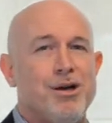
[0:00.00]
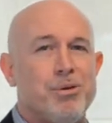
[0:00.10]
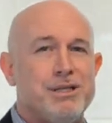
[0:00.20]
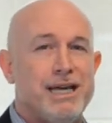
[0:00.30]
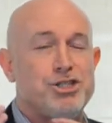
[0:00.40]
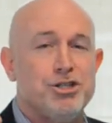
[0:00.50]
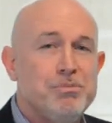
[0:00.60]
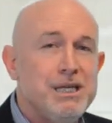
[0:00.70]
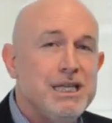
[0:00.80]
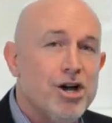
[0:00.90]
but that
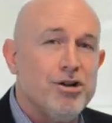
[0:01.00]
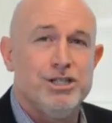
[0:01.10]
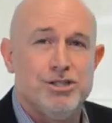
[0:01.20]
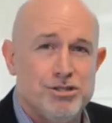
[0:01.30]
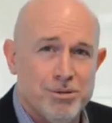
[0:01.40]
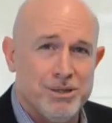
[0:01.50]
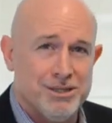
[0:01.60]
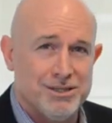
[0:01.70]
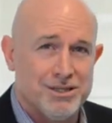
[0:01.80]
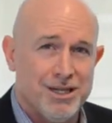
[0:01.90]
shouldn't be the only
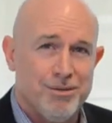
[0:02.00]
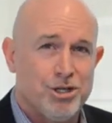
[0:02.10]
determinant,